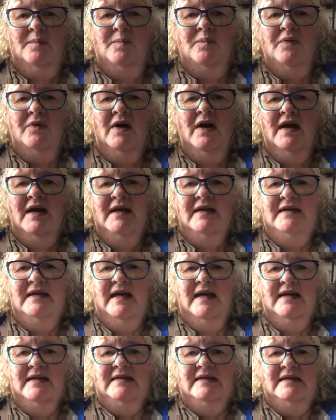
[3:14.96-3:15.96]
pride,
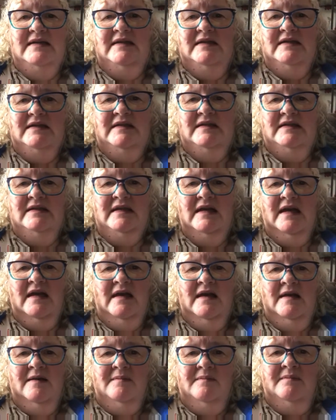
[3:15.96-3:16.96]
excellence,
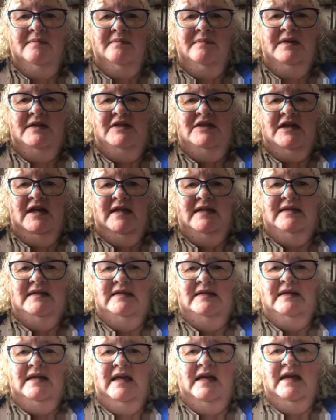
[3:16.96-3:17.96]

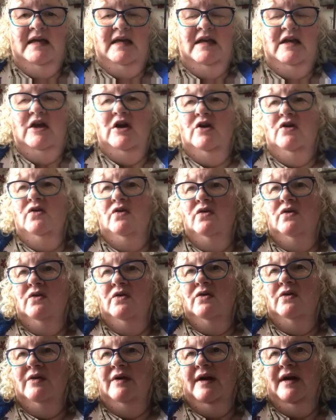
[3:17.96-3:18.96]
majestic,
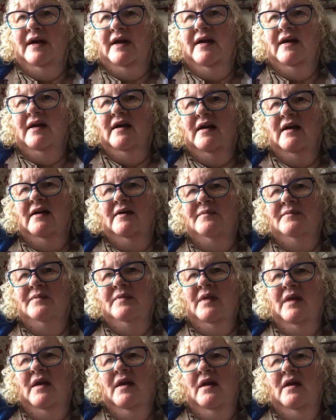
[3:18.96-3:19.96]
glory. Are
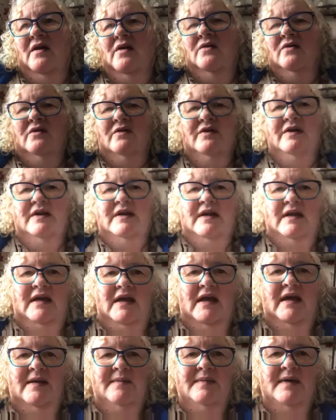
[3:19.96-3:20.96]
all the
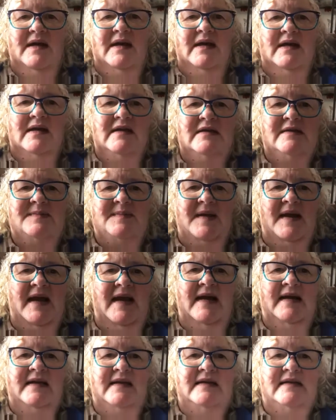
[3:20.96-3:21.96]
key meanings
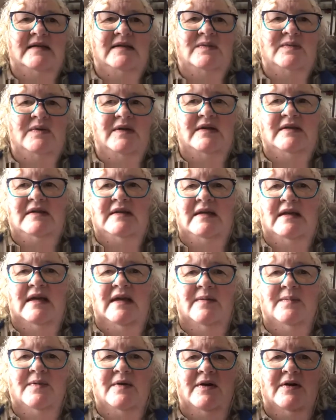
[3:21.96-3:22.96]
behind this word in
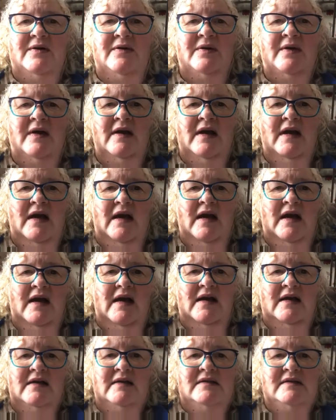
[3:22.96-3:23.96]
Hebrew.
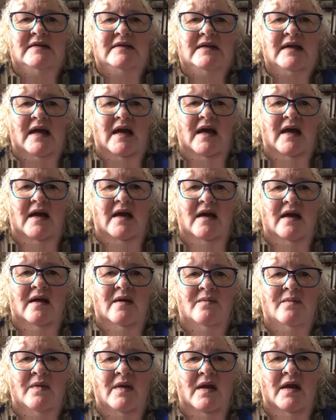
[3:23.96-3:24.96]

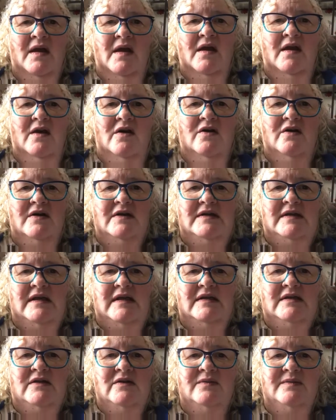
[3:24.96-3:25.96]
And you know,
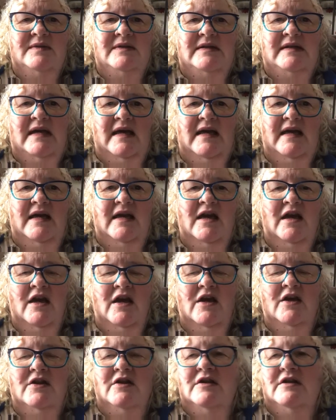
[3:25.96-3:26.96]
it's almost like
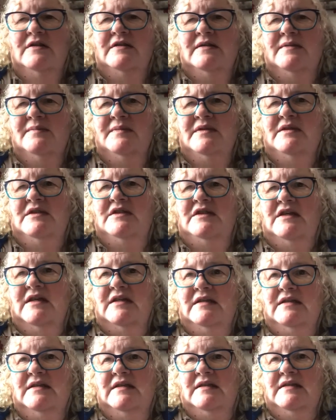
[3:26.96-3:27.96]
there's a
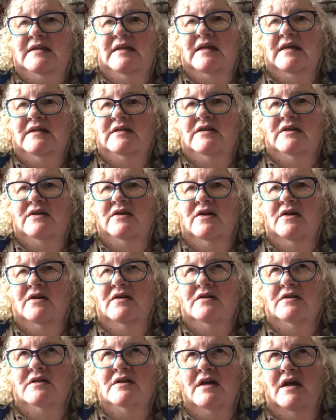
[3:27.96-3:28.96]
majestic side to
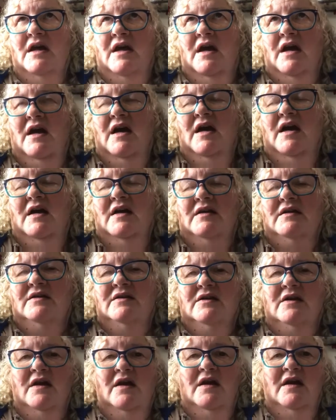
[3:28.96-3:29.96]
God, and